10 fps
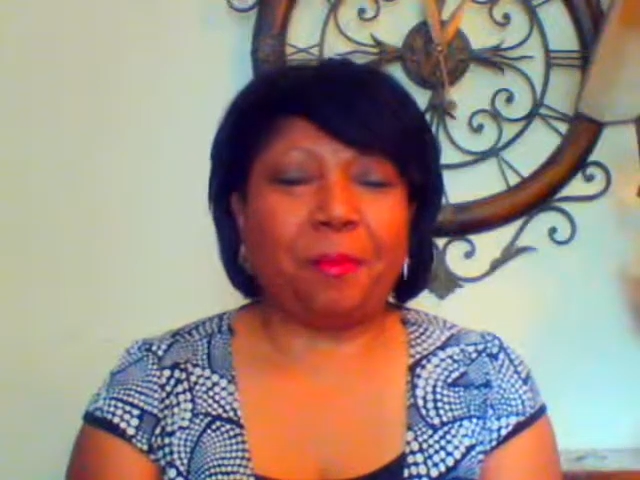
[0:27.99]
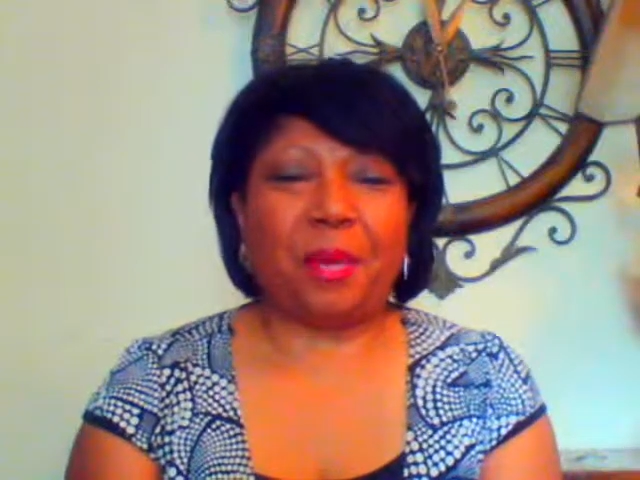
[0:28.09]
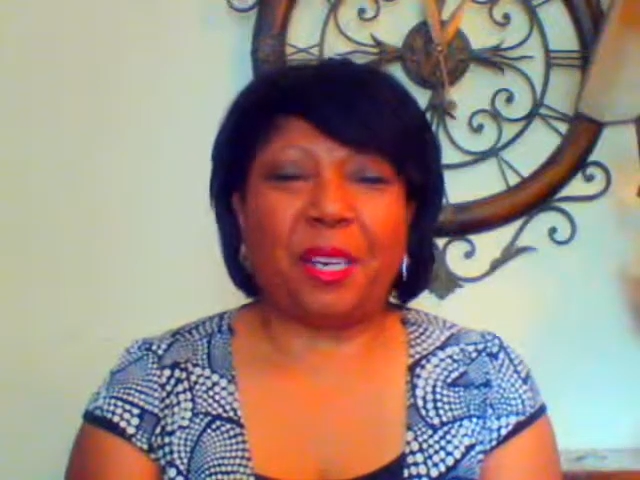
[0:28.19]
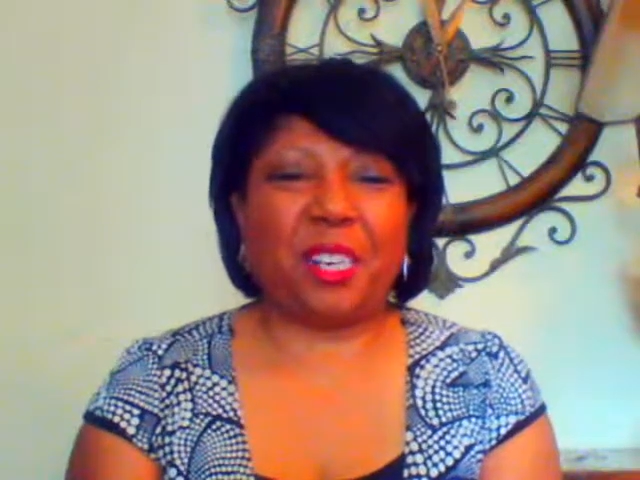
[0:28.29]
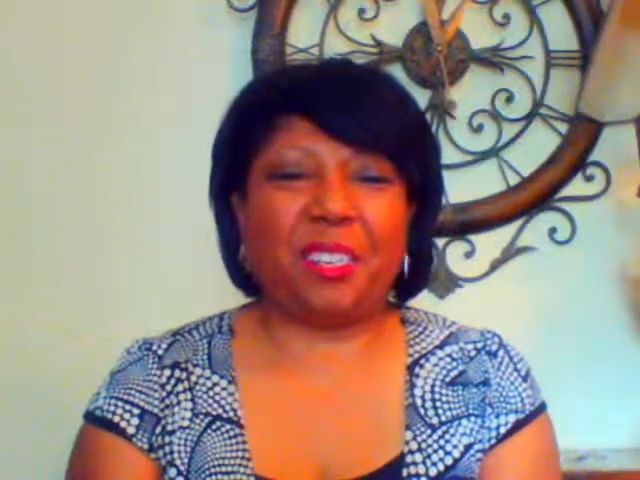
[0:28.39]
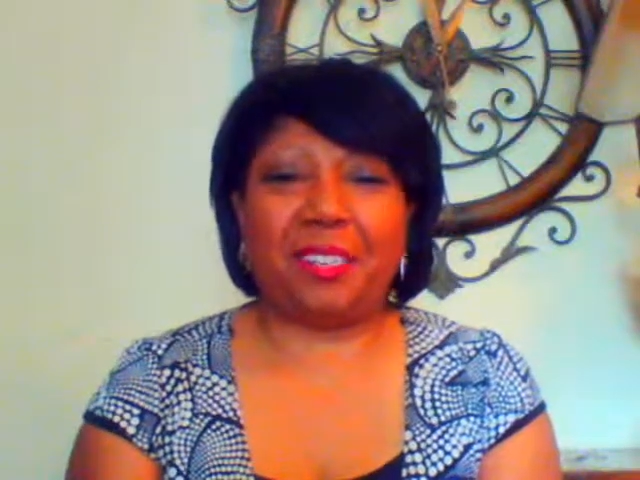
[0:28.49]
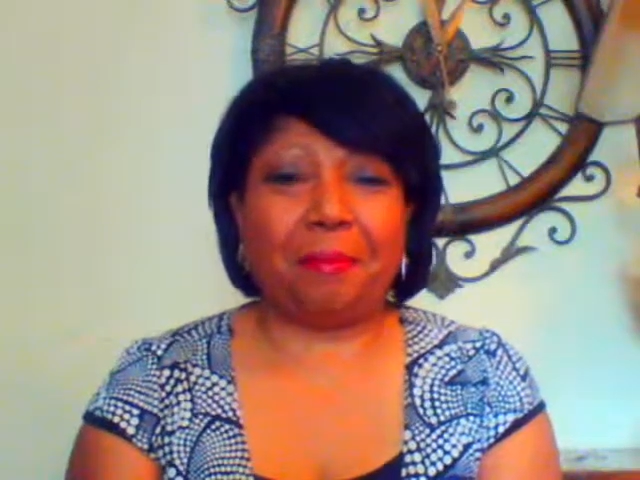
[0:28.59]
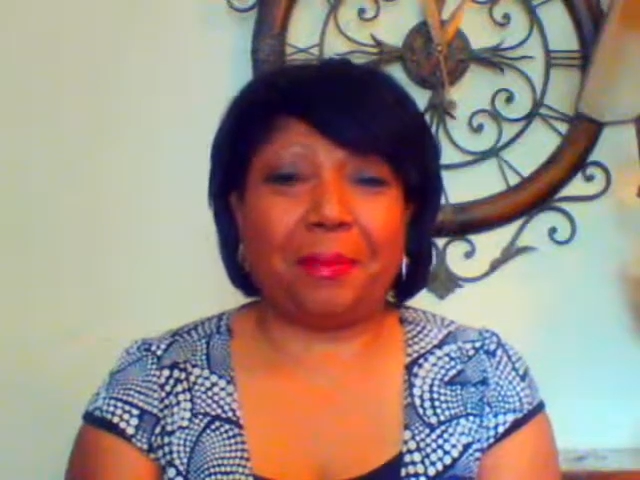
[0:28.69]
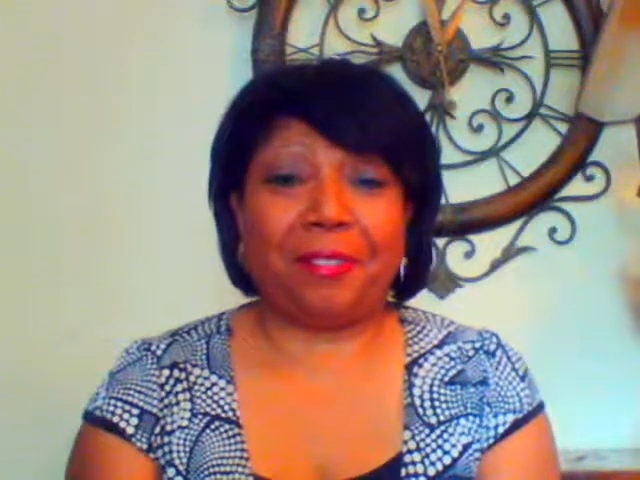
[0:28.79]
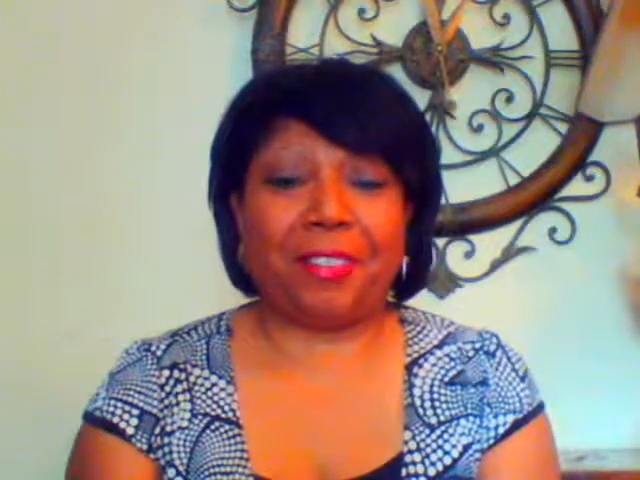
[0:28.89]
but it
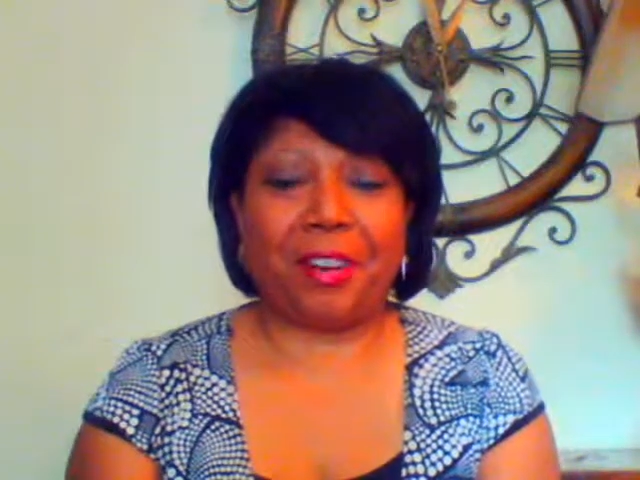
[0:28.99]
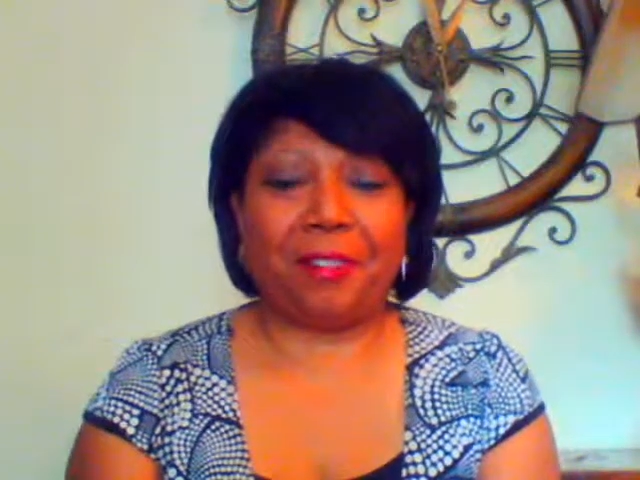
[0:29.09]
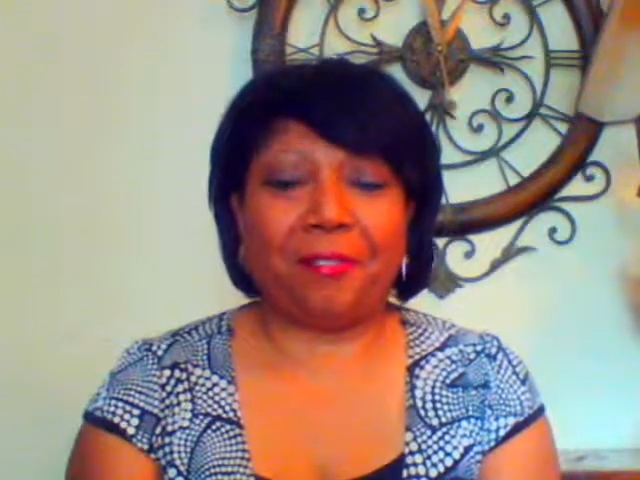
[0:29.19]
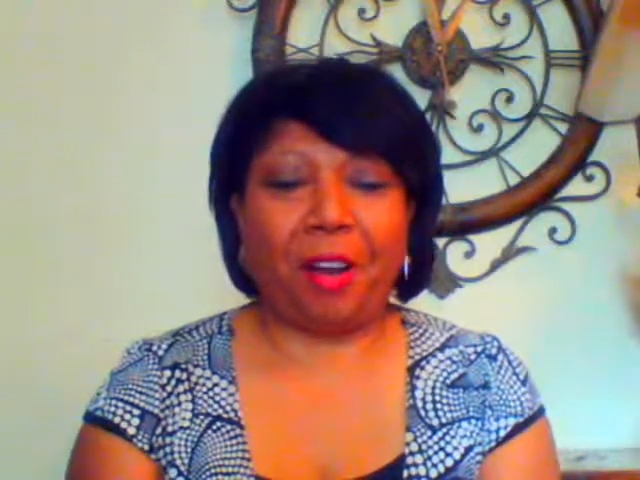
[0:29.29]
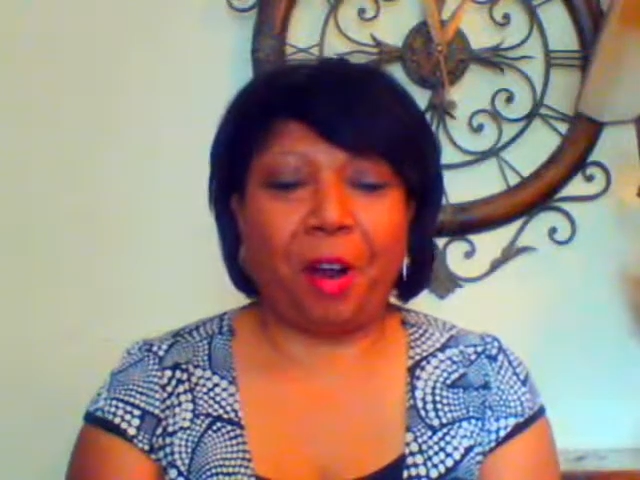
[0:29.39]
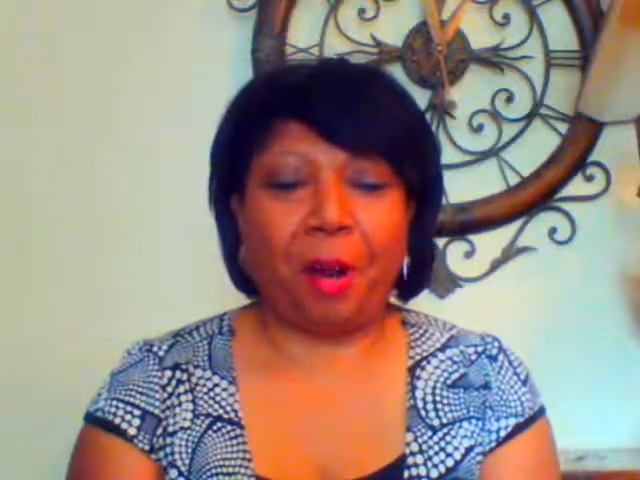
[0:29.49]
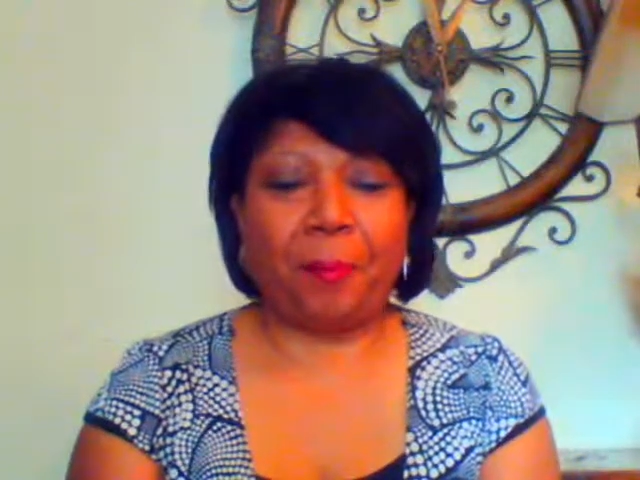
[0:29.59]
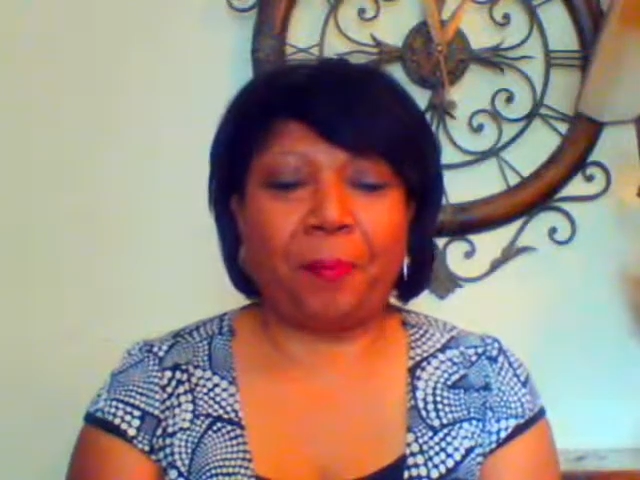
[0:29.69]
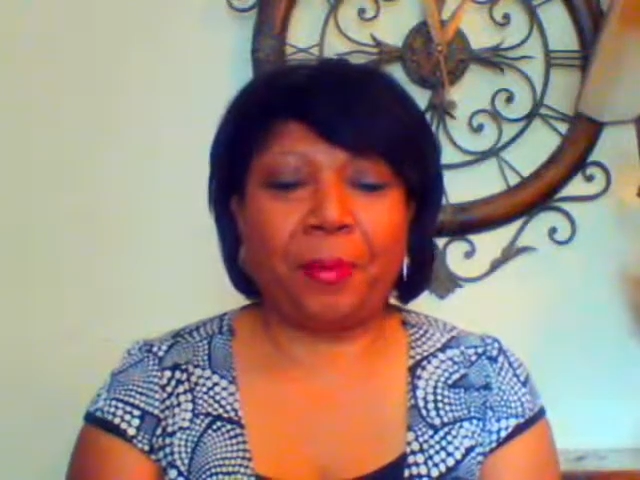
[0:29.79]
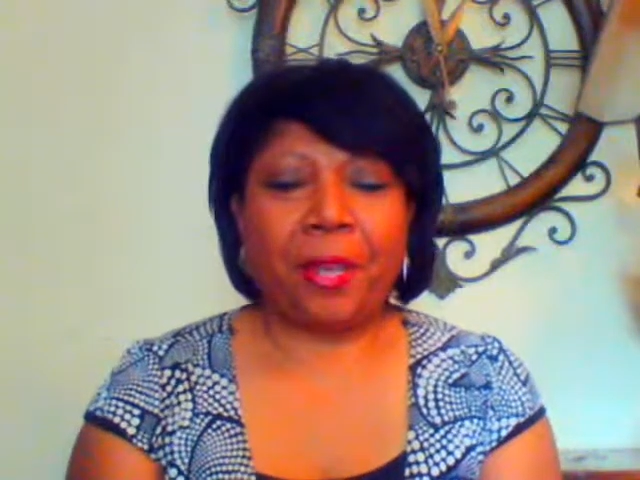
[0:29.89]
couldn't be very far.